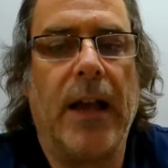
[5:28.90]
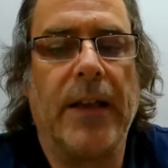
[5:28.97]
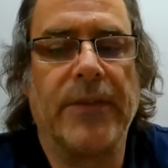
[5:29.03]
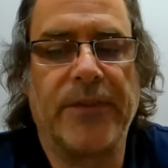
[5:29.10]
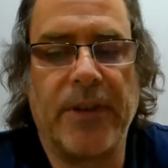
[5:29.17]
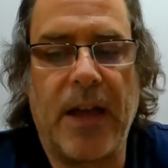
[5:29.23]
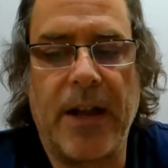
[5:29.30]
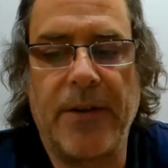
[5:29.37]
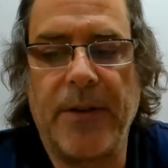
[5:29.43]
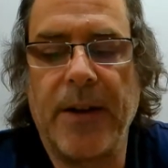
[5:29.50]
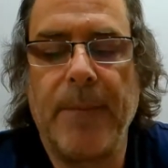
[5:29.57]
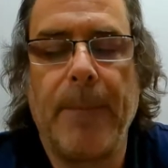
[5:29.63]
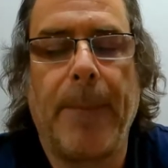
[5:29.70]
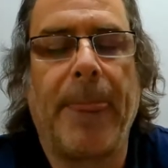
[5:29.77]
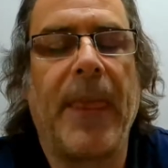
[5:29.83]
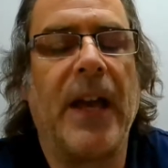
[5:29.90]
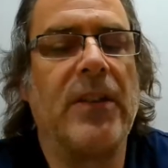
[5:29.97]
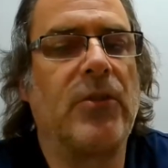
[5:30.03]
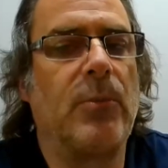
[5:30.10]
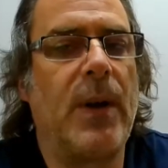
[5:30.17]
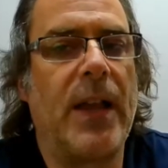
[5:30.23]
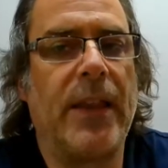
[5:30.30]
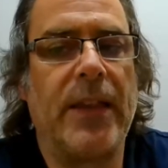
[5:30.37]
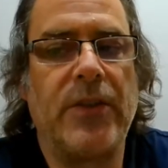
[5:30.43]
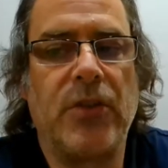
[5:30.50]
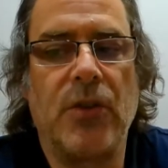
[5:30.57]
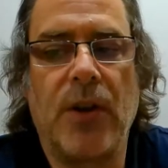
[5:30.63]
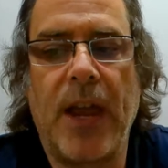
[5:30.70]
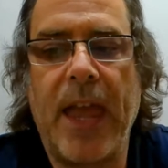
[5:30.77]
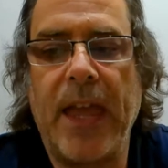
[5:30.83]
soldering, as well as
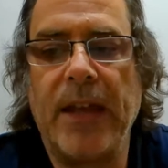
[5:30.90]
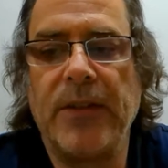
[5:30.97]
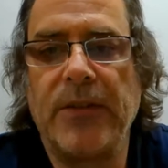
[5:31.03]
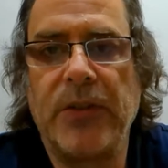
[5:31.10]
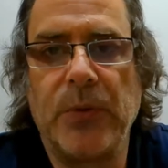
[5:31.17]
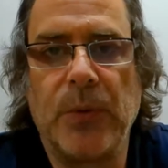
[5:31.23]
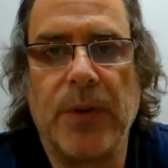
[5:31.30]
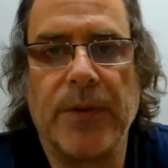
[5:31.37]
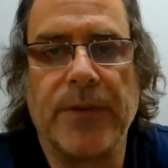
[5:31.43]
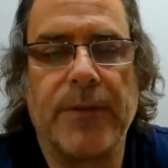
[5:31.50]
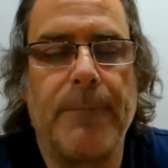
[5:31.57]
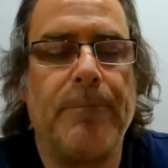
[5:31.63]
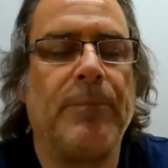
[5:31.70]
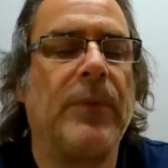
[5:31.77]
your hand tools.